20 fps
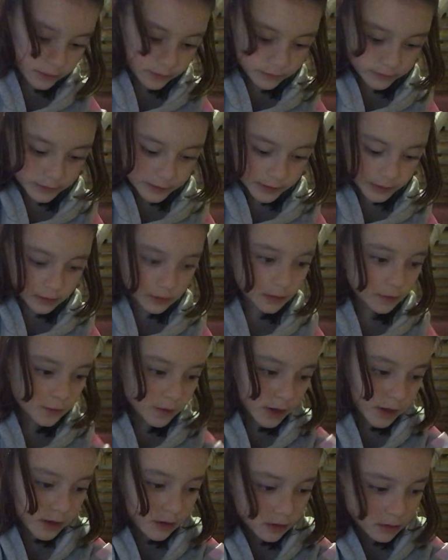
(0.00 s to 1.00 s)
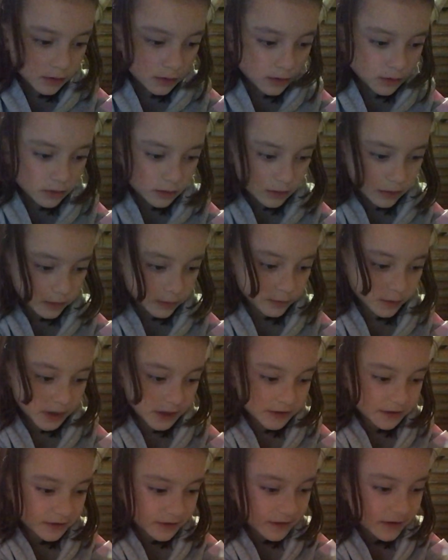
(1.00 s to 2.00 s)
container away, because
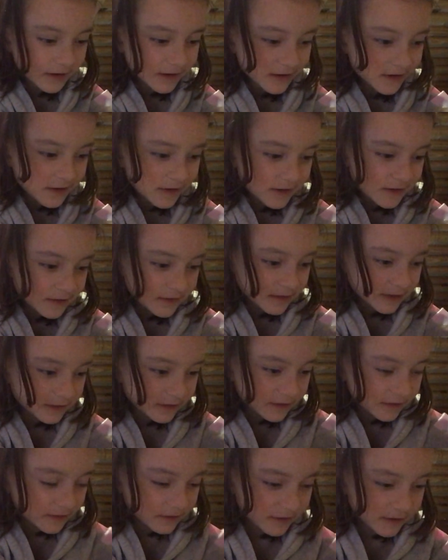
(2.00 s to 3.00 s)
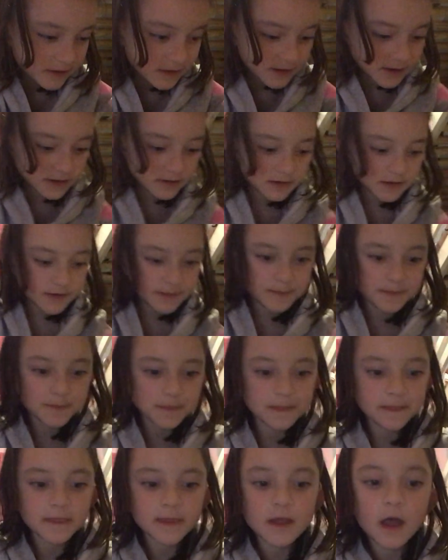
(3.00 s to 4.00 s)
mine are touching it now.
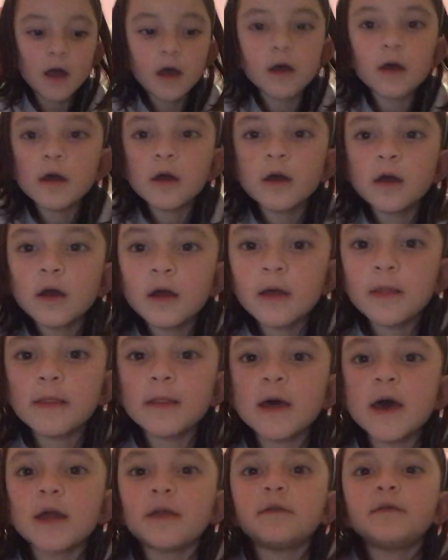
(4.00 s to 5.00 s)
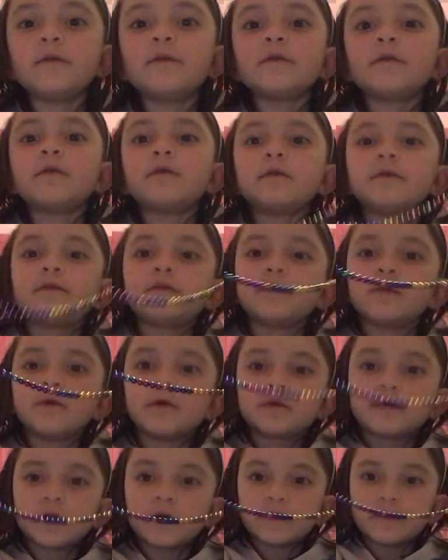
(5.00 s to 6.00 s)
And then it should
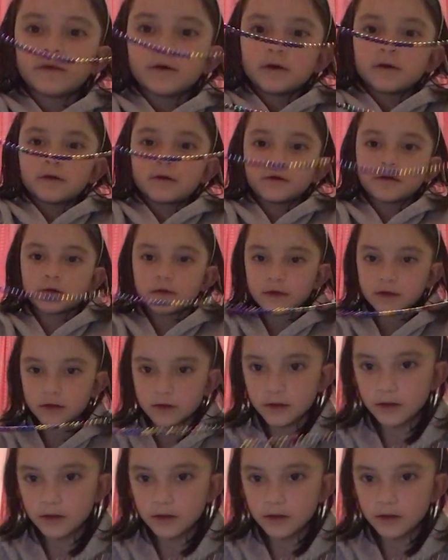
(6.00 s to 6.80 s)
look like this.